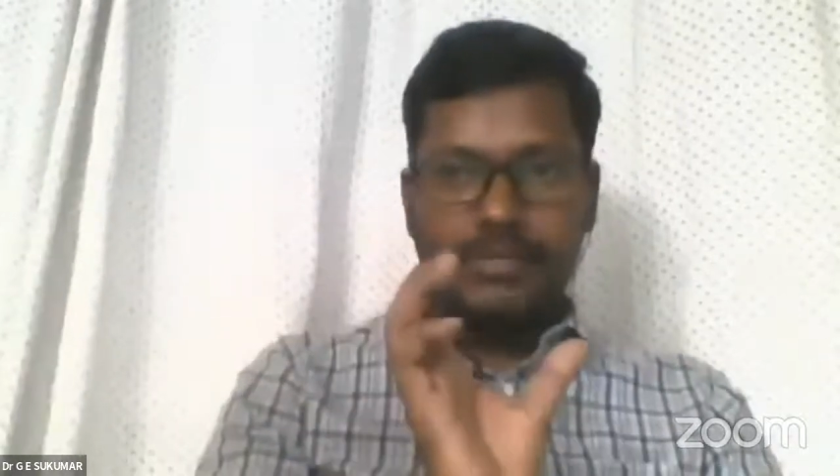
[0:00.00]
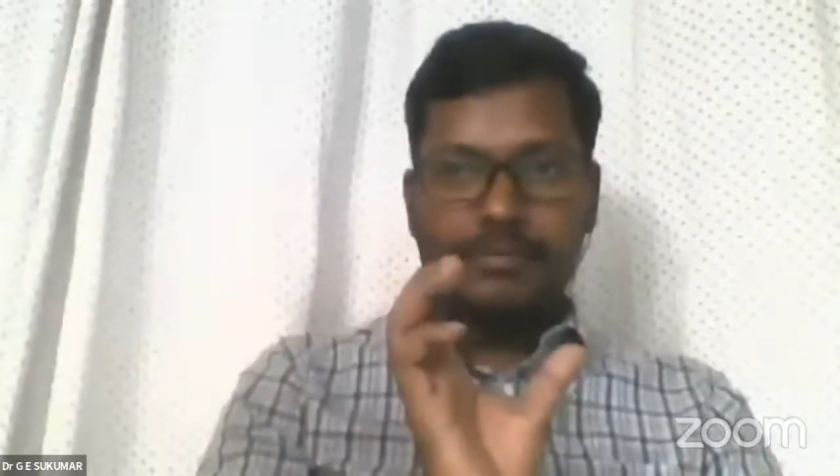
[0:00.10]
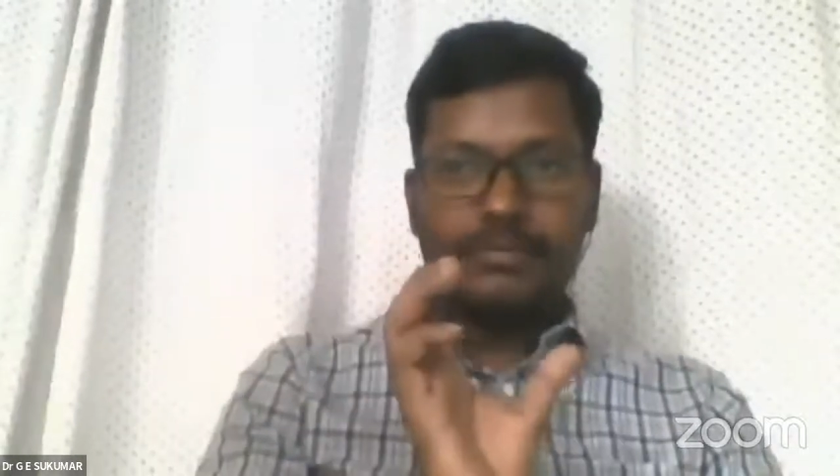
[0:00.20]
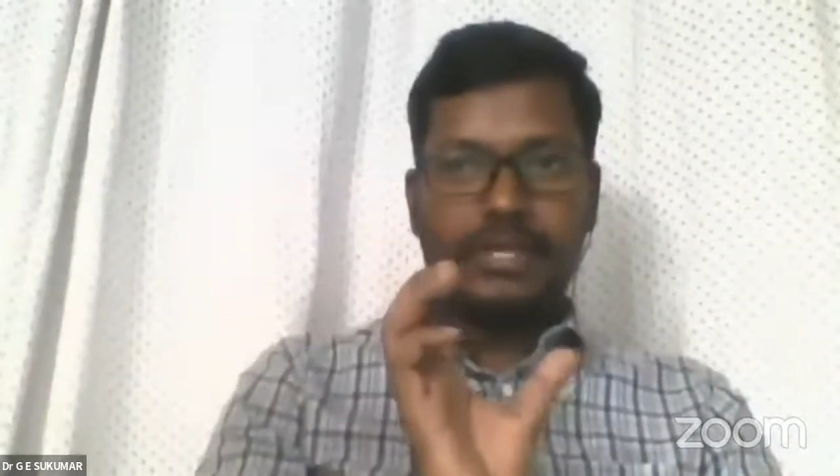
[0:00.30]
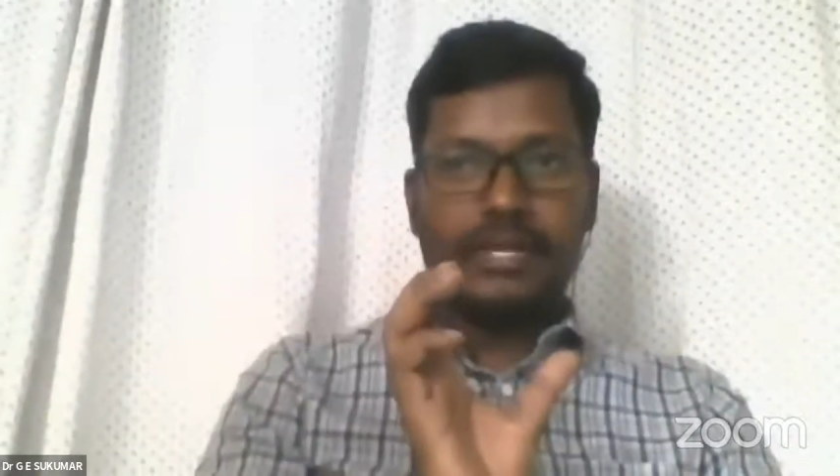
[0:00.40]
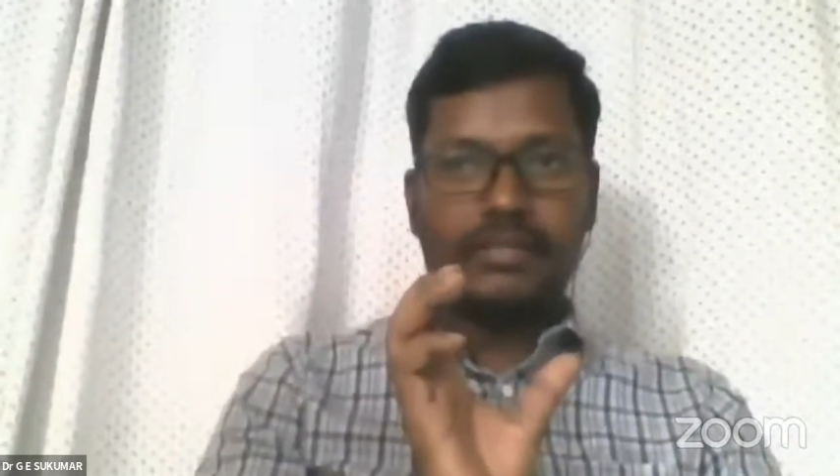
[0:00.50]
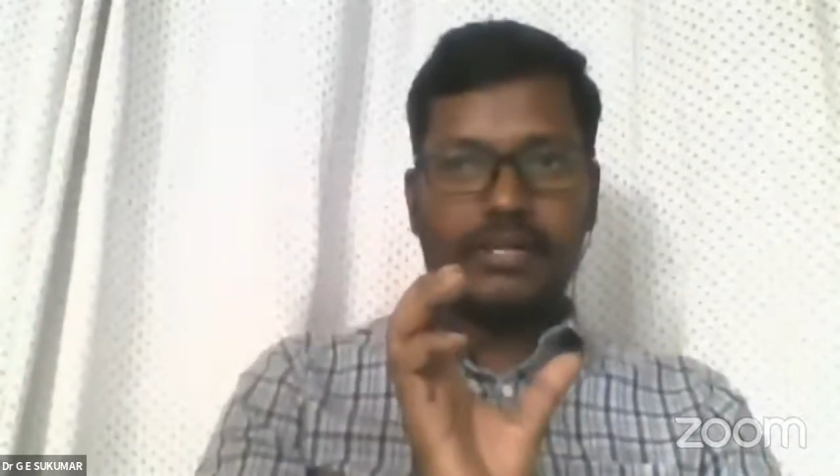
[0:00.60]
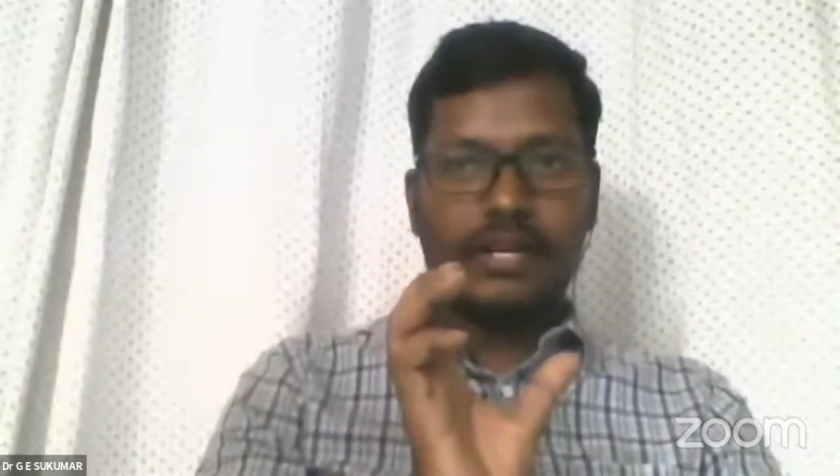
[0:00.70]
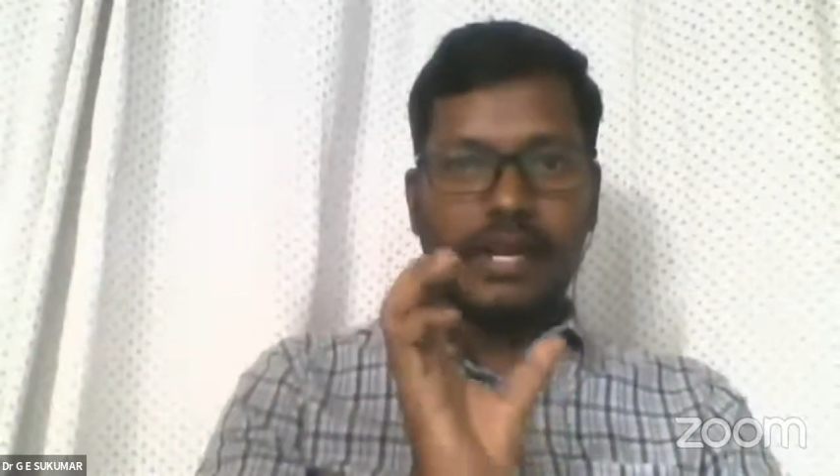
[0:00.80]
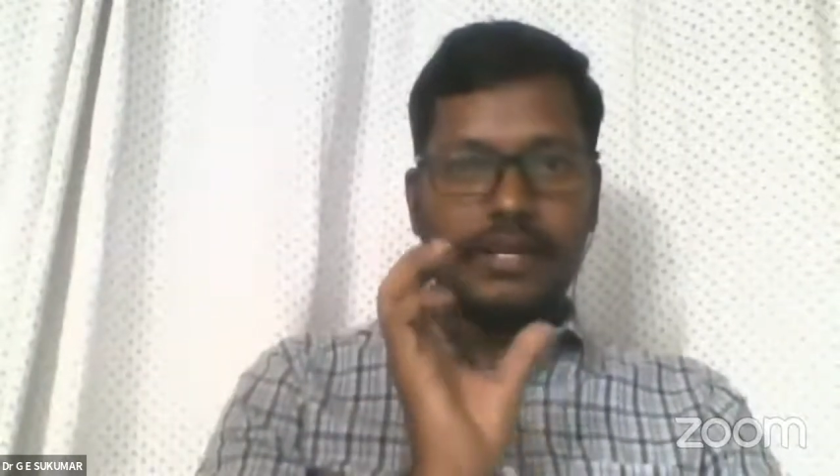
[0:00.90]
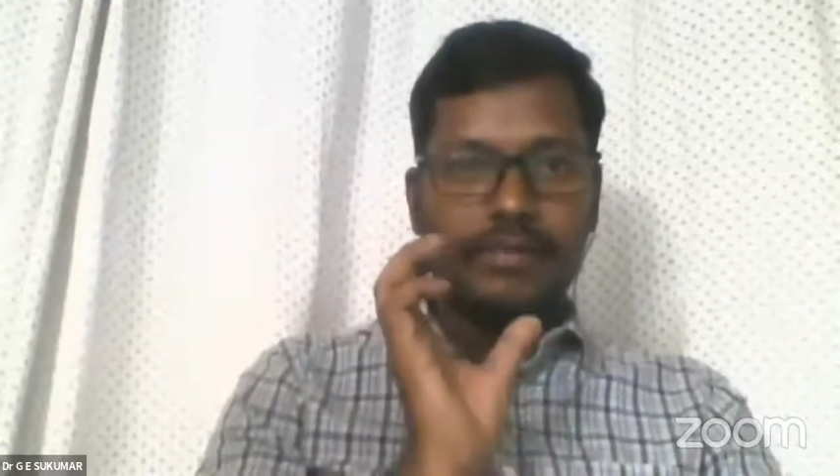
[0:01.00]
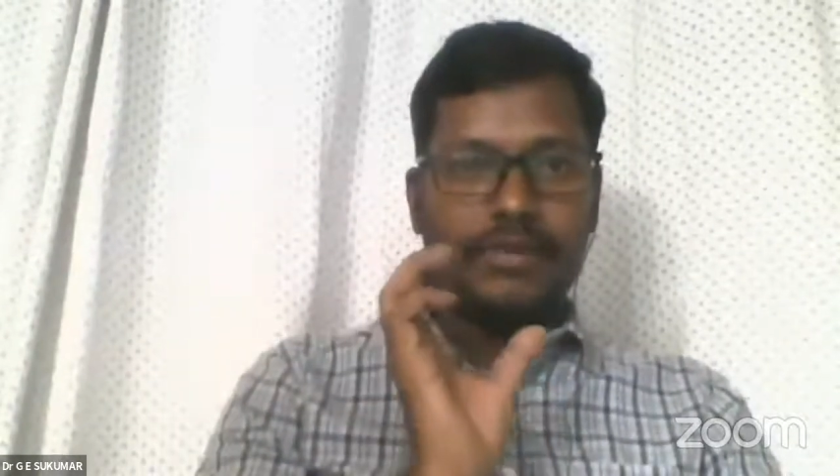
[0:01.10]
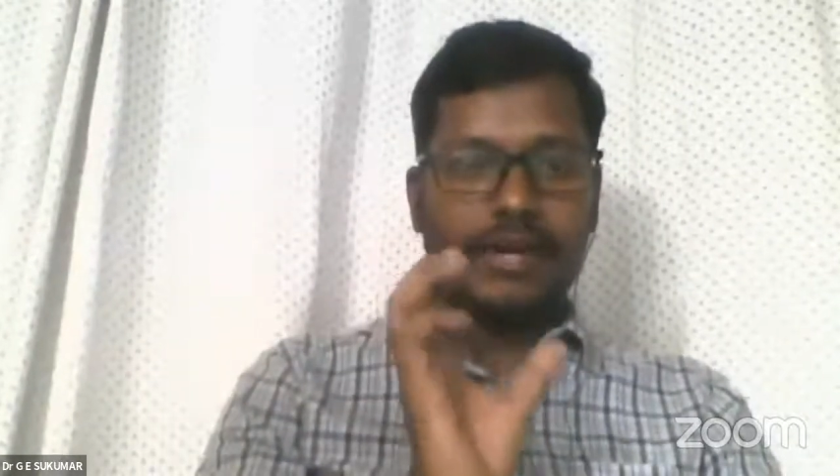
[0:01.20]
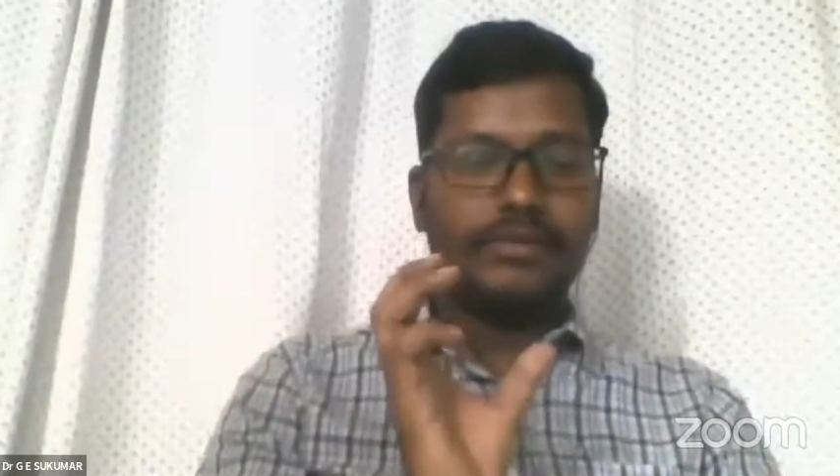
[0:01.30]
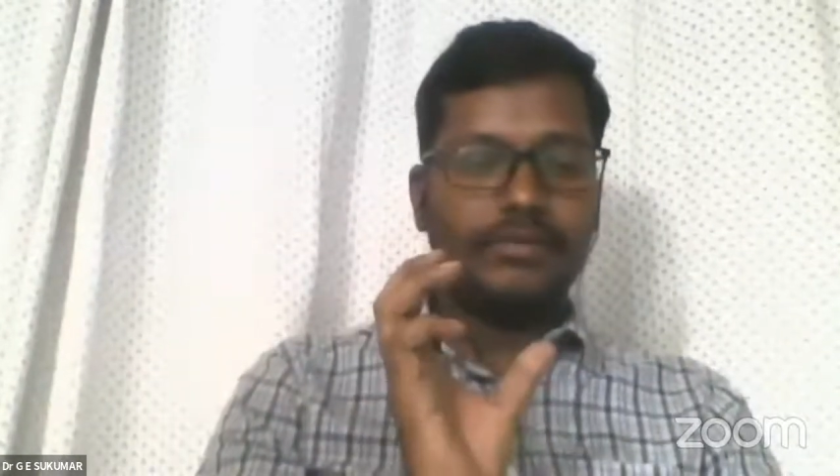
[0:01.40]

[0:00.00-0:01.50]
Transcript: them together and you have tried